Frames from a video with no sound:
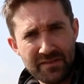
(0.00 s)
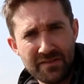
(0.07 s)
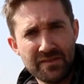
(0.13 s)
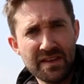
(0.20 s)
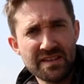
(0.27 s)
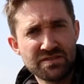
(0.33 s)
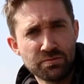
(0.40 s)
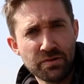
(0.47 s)

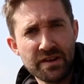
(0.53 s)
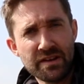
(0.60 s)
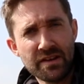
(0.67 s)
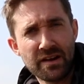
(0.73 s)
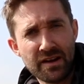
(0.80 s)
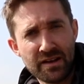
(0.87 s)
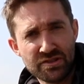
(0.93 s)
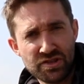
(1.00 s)
This rig
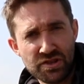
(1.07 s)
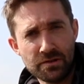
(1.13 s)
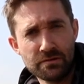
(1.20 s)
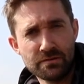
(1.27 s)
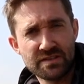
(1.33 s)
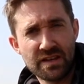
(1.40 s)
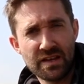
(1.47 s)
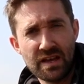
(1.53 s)
I'd
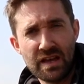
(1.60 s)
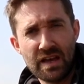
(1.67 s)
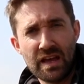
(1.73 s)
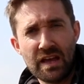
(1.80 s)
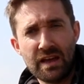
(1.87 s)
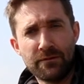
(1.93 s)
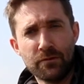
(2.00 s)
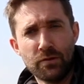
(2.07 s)
use
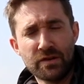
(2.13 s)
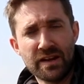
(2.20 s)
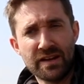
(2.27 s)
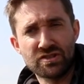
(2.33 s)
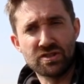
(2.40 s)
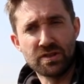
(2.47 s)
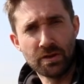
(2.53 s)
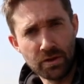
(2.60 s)
if we were
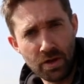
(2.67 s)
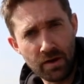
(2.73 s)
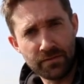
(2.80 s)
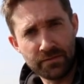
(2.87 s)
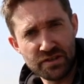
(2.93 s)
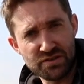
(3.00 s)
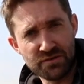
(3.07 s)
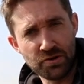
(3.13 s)
catching a lot of
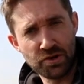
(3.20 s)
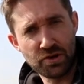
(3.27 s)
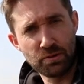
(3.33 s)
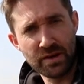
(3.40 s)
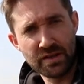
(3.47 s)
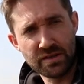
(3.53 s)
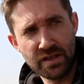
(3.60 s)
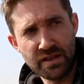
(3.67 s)
fish very
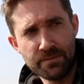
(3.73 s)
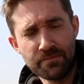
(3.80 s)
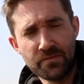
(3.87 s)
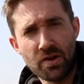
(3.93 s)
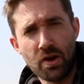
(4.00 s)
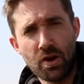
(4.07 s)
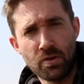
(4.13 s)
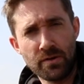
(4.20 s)
quickly
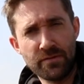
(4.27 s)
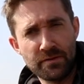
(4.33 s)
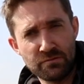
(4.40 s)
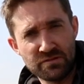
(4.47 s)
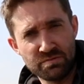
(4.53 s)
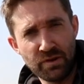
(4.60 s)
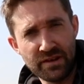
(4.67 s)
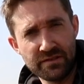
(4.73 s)
or if it
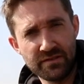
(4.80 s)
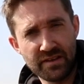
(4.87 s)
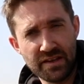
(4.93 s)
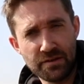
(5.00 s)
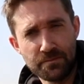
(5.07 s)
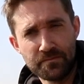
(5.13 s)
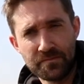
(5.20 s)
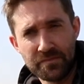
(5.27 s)
was
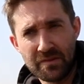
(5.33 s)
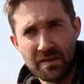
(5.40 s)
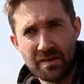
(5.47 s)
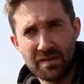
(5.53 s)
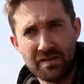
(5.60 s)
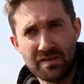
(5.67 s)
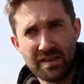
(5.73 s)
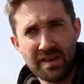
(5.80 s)
windy.
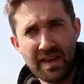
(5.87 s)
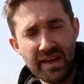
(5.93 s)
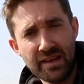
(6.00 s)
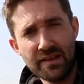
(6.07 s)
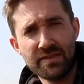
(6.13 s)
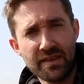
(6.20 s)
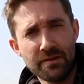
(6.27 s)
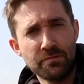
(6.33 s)
The
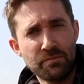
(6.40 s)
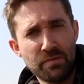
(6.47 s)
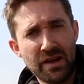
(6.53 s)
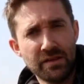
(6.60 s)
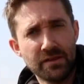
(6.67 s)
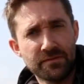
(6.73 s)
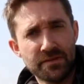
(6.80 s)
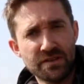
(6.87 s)
key thing with
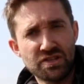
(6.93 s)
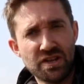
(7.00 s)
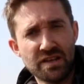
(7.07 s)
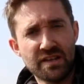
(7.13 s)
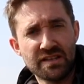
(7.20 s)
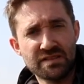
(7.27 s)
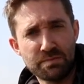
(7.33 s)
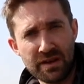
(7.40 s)
pellet
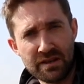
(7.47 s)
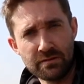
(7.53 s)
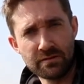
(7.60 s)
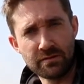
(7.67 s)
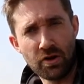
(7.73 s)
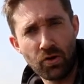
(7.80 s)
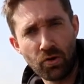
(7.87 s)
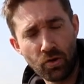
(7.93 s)
fishing is being able
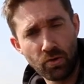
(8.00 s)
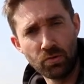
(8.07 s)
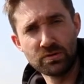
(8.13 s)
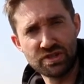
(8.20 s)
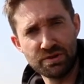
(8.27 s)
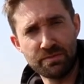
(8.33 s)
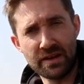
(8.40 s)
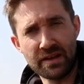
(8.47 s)
to
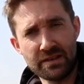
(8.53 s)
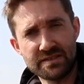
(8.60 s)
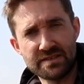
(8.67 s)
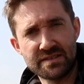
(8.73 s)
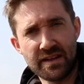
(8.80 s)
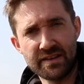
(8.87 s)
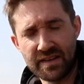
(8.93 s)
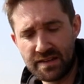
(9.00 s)
hold your bait
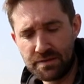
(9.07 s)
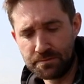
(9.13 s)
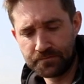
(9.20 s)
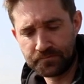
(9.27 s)
steady.